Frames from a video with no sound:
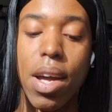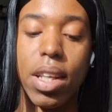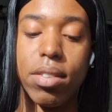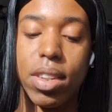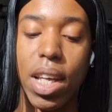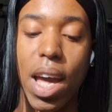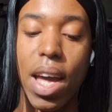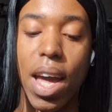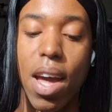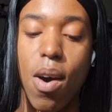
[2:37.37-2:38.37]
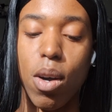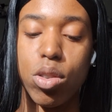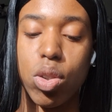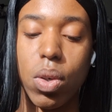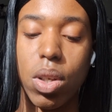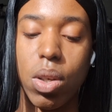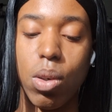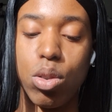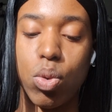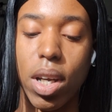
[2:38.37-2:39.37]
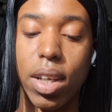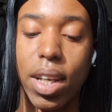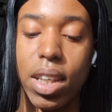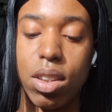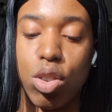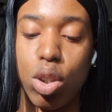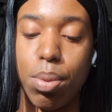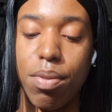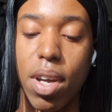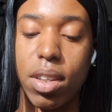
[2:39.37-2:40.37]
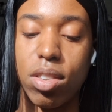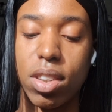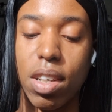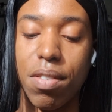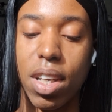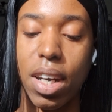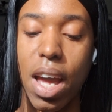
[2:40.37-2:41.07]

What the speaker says: The CAA also includes regulations to prevent significant